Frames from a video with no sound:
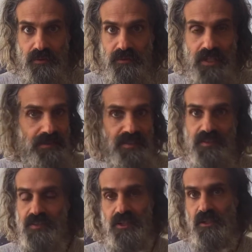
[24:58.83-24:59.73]
not
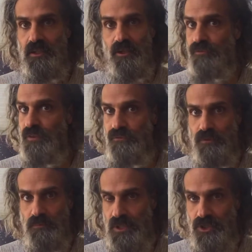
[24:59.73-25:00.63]
necessarily of
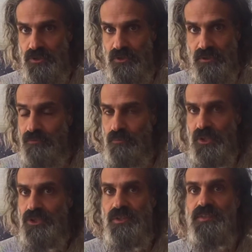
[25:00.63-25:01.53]
information.
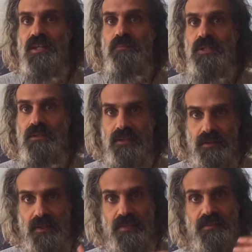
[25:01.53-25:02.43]
Information is something that
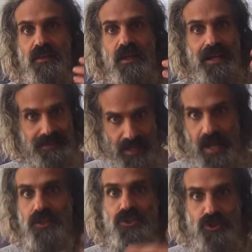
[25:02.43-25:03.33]
is
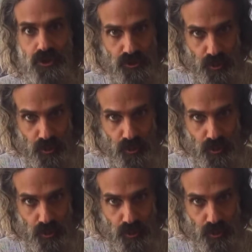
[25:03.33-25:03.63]
attached to